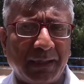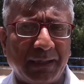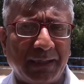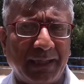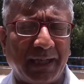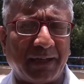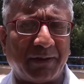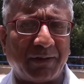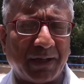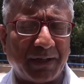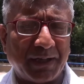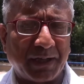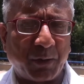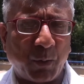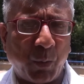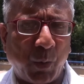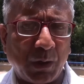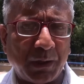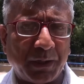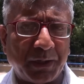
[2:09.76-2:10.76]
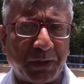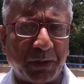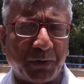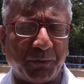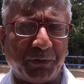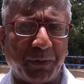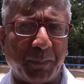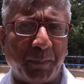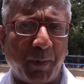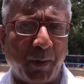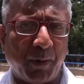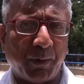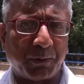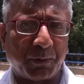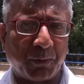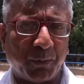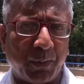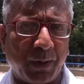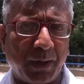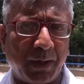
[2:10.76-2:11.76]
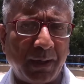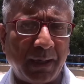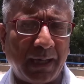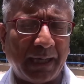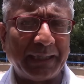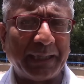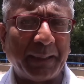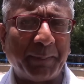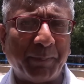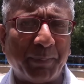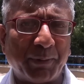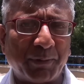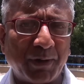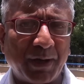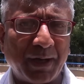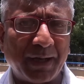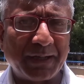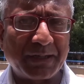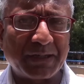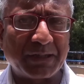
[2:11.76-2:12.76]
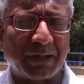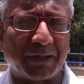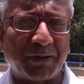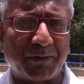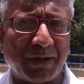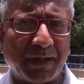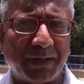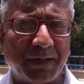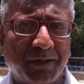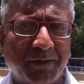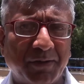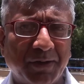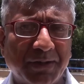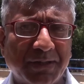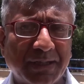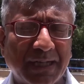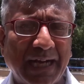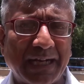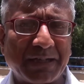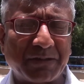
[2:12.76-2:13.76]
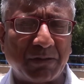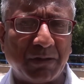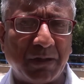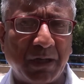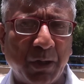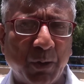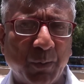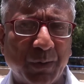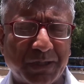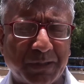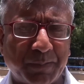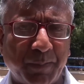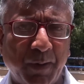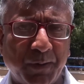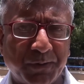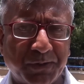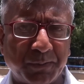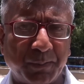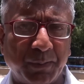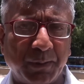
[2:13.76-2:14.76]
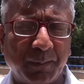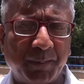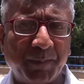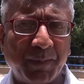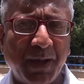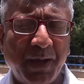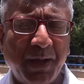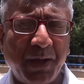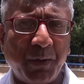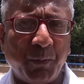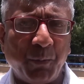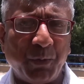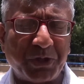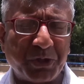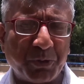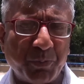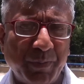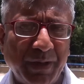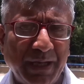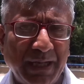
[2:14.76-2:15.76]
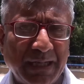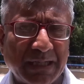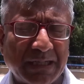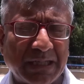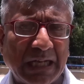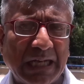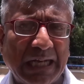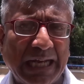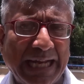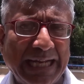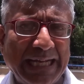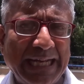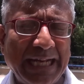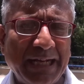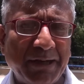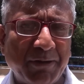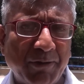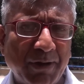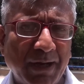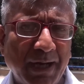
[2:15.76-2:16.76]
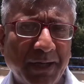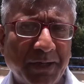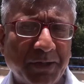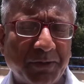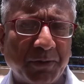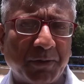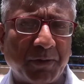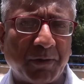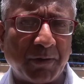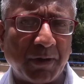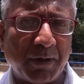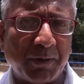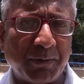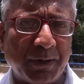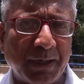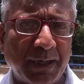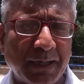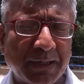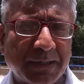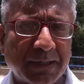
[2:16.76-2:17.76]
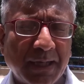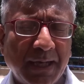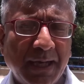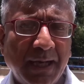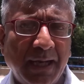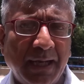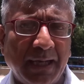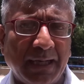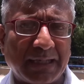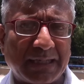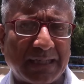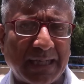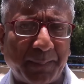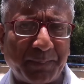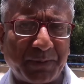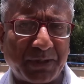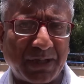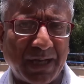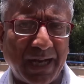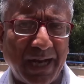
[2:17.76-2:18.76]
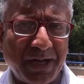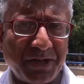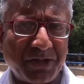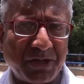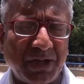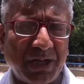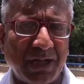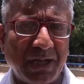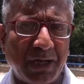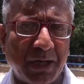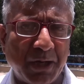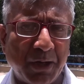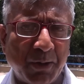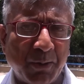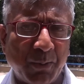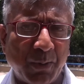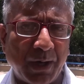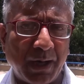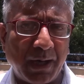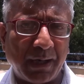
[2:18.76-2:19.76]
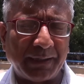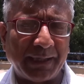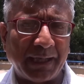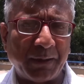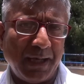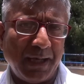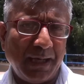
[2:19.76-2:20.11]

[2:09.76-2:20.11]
the credit quality of the borrower and they price the credit risk as low as possible, which means the lending rate to cronies is substantially lower.